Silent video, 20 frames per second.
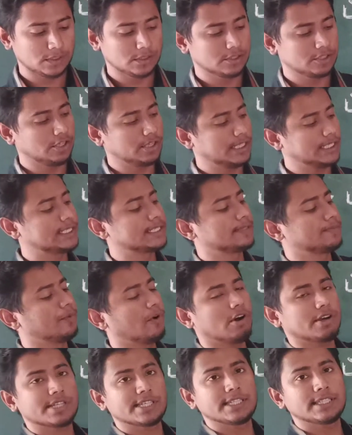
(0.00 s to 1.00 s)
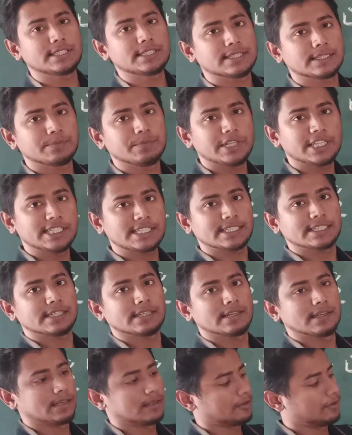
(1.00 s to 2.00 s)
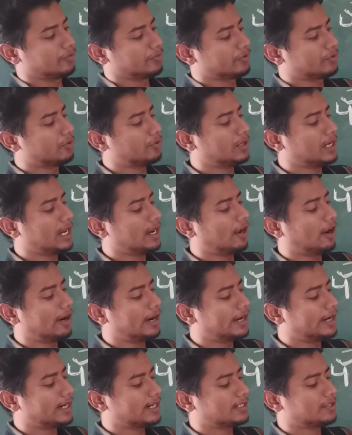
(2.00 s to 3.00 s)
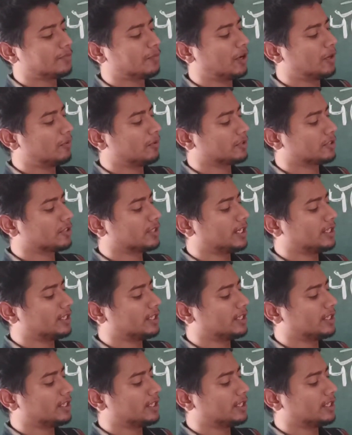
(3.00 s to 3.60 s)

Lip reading: So this box is means total 100 small boxes.